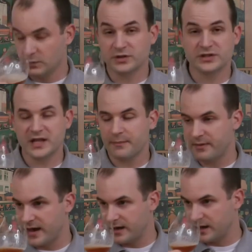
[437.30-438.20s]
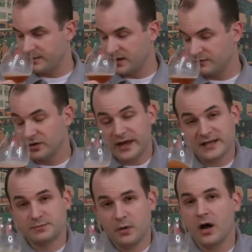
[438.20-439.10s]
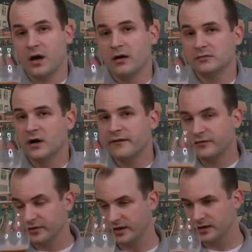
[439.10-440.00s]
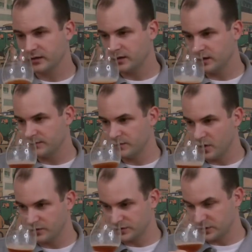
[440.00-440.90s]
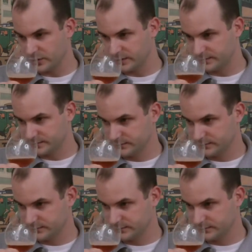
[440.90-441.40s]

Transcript: Which is not bad. I mean, it really has a lovely nose to it.